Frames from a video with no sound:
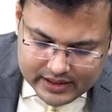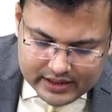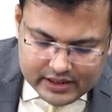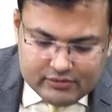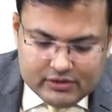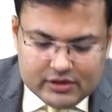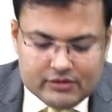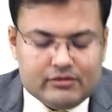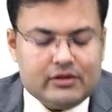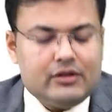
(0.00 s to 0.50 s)
There
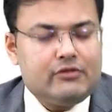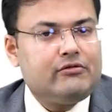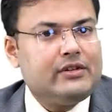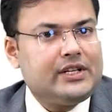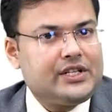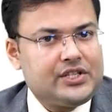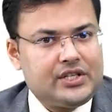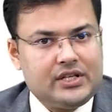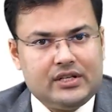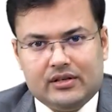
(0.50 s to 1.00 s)
was one
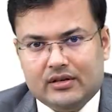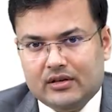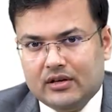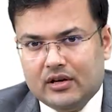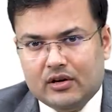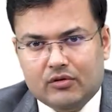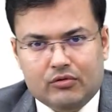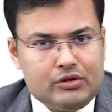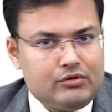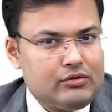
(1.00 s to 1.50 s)
question
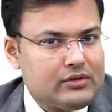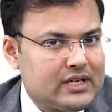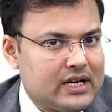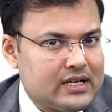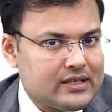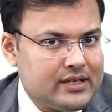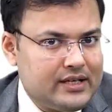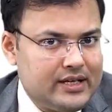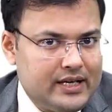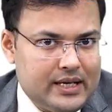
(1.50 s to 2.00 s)
which was
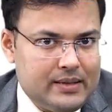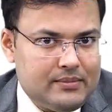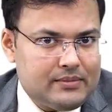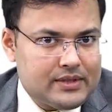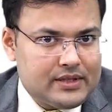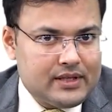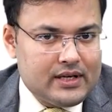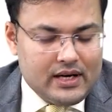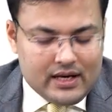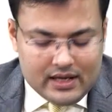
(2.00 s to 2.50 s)
asked in
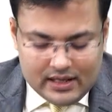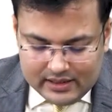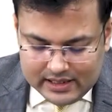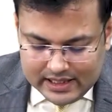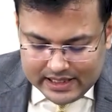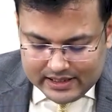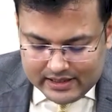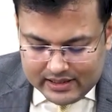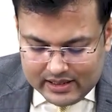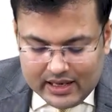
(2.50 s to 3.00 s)
AIIMS
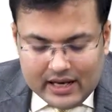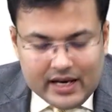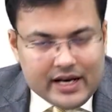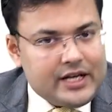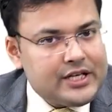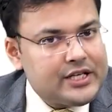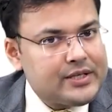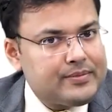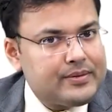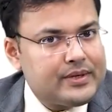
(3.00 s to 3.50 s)
that
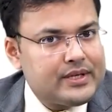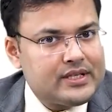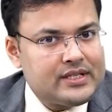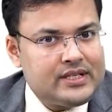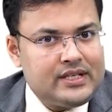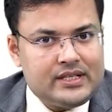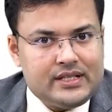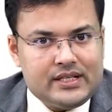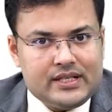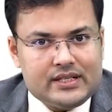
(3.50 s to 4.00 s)
Hirschsprung's
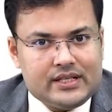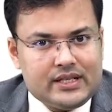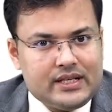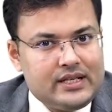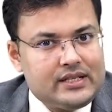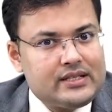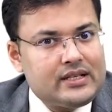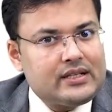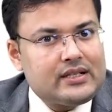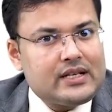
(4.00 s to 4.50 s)
disease
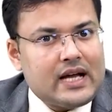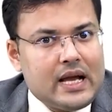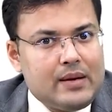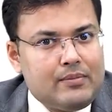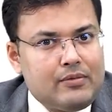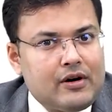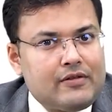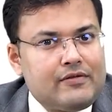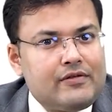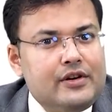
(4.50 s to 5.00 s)
is a
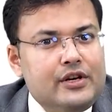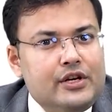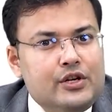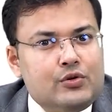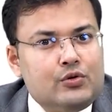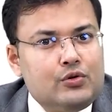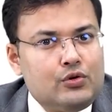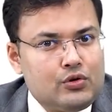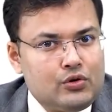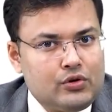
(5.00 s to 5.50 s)
type of
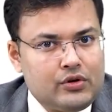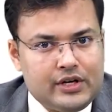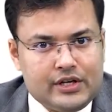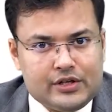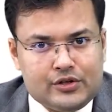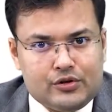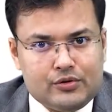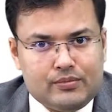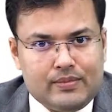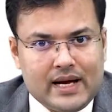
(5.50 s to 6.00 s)

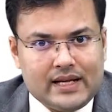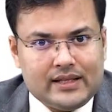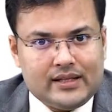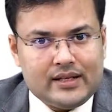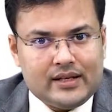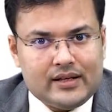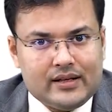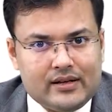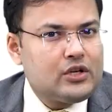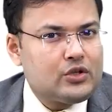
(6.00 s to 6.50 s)

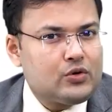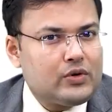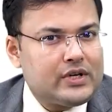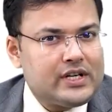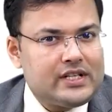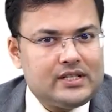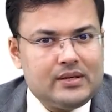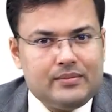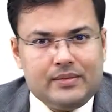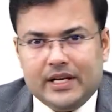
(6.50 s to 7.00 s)
neurochristopathy. So what
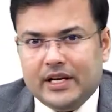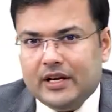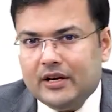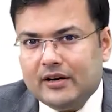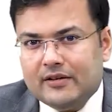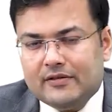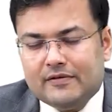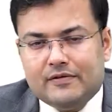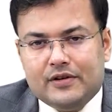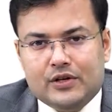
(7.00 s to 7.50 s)
is the meaning
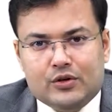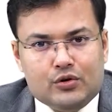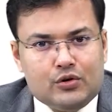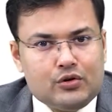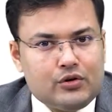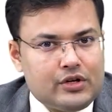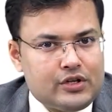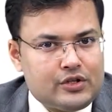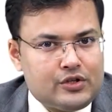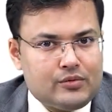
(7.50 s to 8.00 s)
of
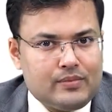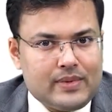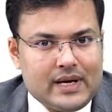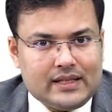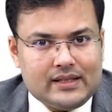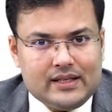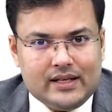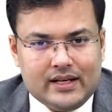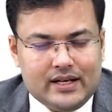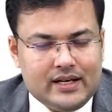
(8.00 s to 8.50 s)

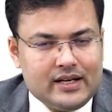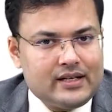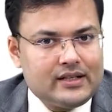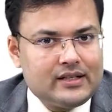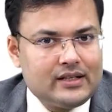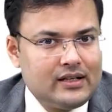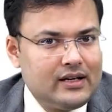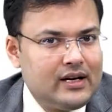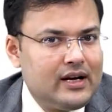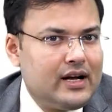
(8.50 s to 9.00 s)
neurochristopathy?
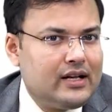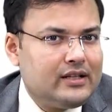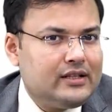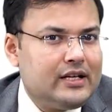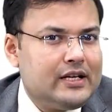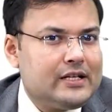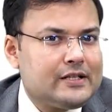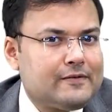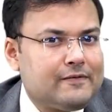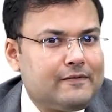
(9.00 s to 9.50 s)
Here,
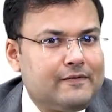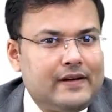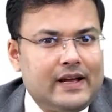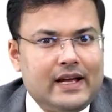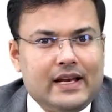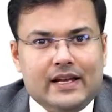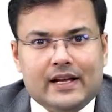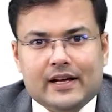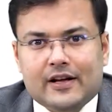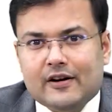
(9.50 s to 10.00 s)
there is
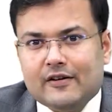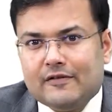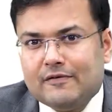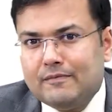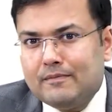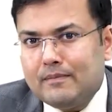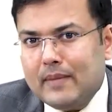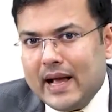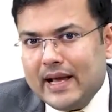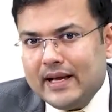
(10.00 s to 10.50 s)
failure of
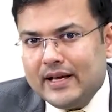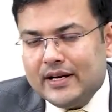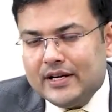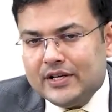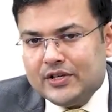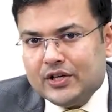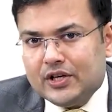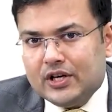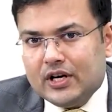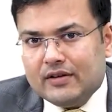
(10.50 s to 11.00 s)

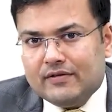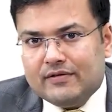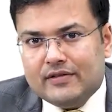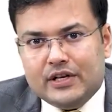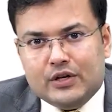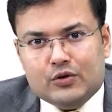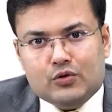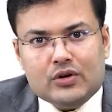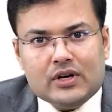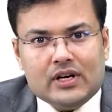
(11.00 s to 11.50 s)
migration of
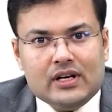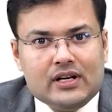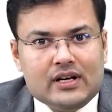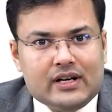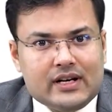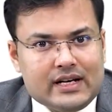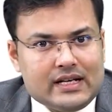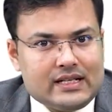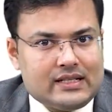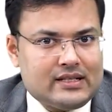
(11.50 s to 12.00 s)
neural
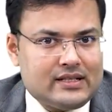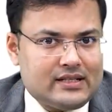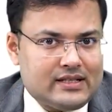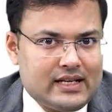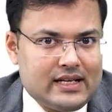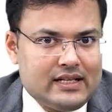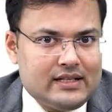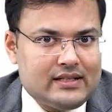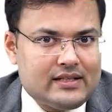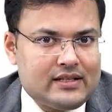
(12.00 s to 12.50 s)
crest
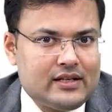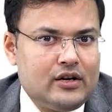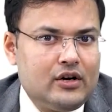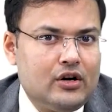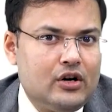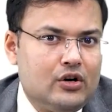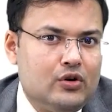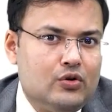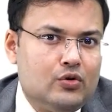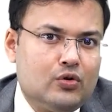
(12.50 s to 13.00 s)
cells
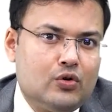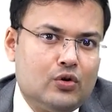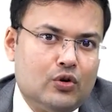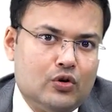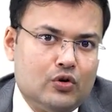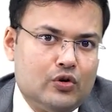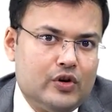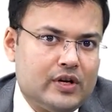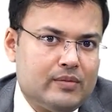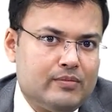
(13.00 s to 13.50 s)
to
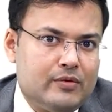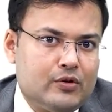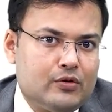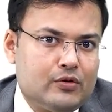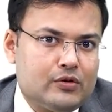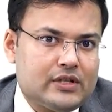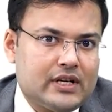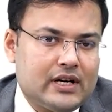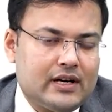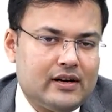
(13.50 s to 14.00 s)
colonic
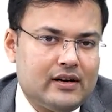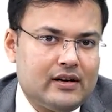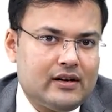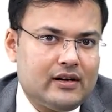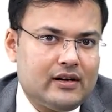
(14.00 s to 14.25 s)
mucosa.